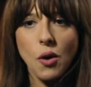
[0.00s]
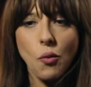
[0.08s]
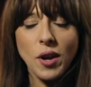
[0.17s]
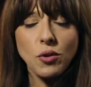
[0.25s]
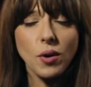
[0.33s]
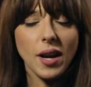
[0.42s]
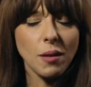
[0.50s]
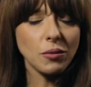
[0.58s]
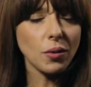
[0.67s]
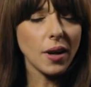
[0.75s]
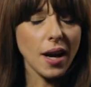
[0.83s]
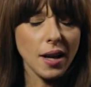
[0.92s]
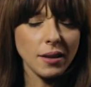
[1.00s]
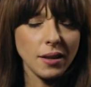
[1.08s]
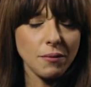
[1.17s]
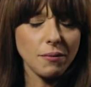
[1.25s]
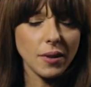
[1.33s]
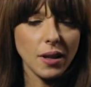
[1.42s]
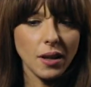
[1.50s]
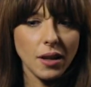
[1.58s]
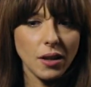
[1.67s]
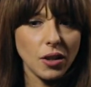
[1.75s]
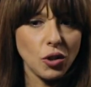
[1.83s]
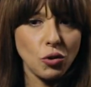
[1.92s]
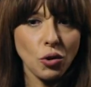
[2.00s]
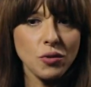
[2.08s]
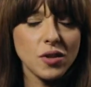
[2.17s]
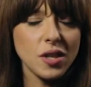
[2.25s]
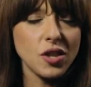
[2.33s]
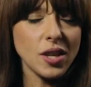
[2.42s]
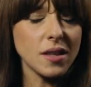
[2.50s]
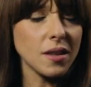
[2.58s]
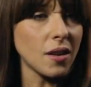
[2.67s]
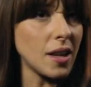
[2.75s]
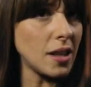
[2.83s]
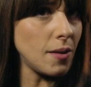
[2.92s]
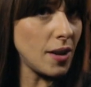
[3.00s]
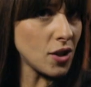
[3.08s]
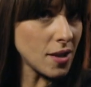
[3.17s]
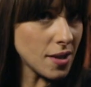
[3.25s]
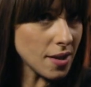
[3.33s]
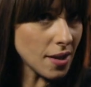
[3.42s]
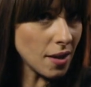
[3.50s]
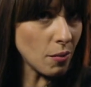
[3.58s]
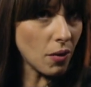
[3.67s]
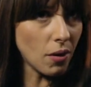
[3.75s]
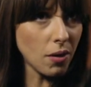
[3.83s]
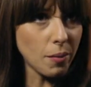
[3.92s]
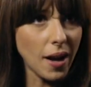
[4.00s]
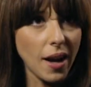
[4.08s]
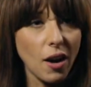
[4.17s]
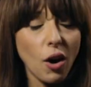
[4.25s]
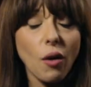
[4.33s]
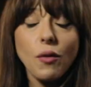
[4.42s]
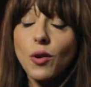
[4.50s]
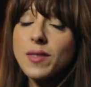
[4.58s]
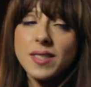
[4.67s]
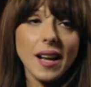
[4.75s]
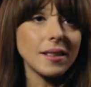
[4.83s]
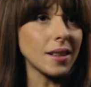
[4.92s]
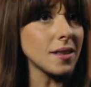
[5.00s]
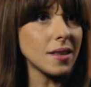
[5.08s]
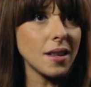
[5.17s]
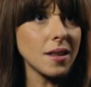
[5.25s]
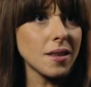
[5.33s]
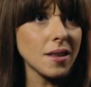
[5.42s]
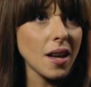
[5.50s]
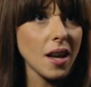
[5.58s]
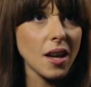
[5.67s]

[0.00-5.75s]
When you come to Cannes, you don't see just creative agencies anymore, but a lot of consultancies,